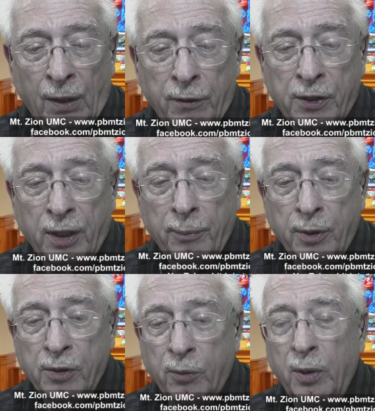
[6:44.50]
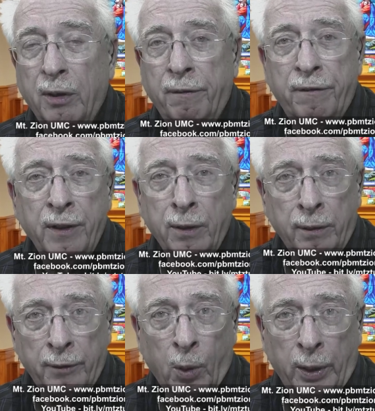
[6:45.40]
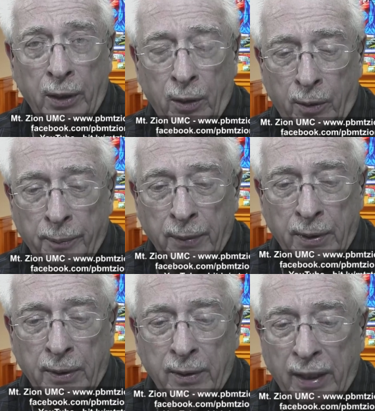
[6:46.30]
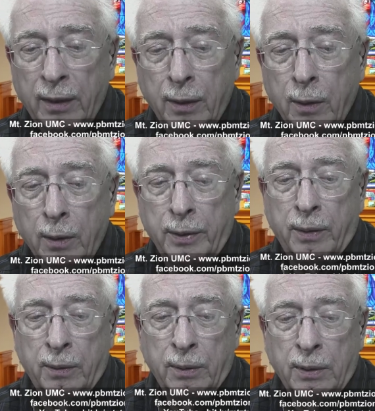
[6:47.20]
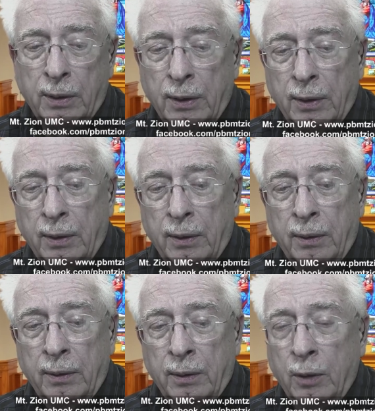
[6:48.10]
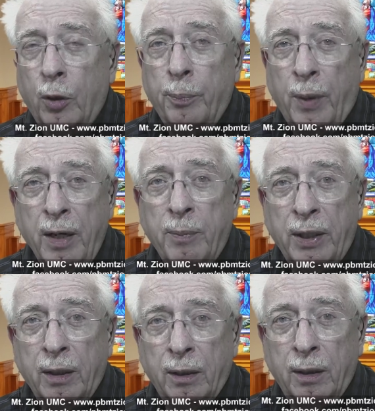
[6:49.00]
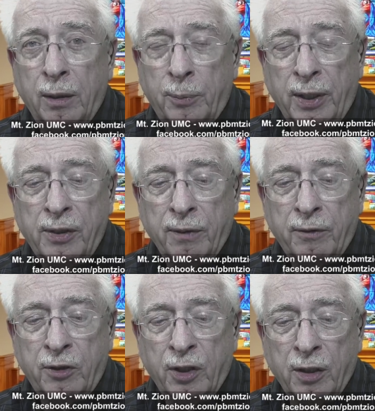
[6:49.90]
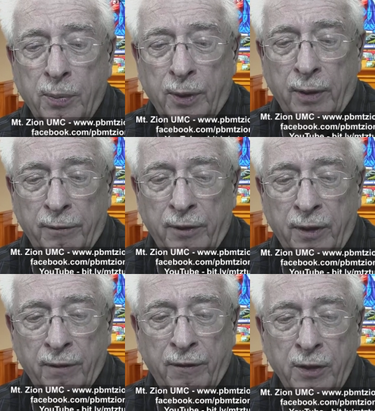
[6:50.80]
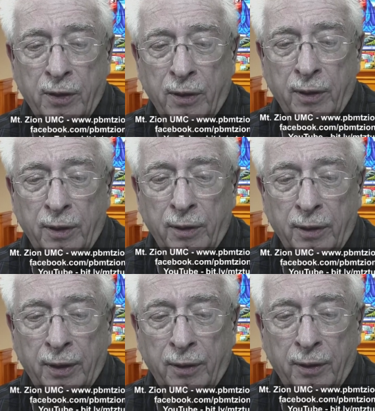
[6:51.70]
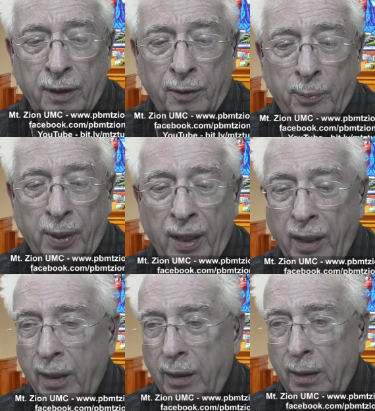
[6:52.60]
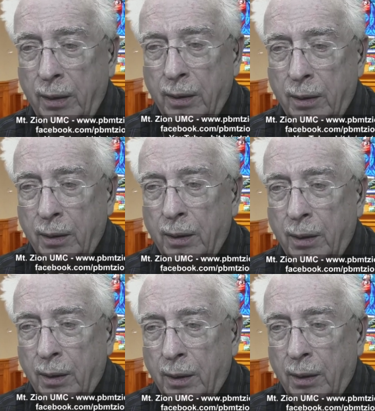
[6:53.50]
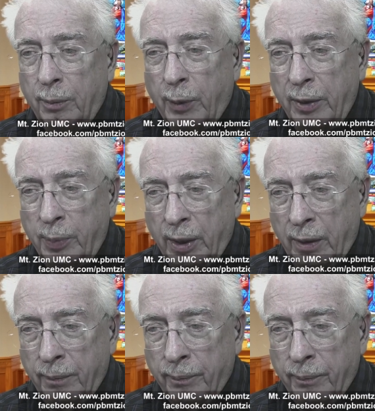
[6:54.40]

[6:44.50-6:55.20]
For some, there's a real fear of going home. It can hurt. Home might be a place of judgment, of division, and pain. Might be.